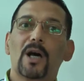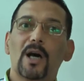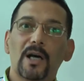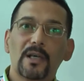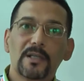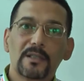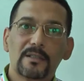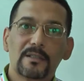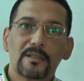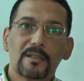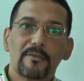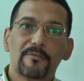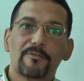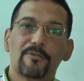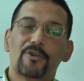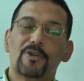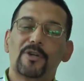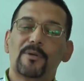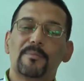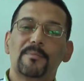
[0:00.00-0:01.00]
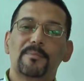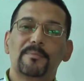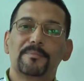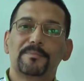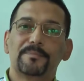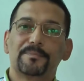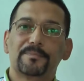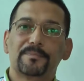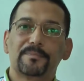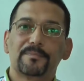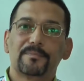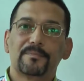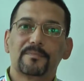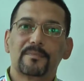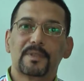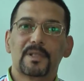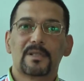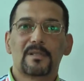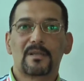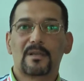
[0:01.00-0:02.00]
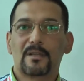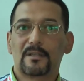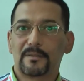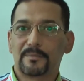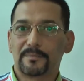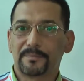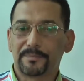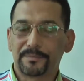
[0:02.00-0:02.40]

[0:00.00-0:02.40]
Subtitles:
hide from the sun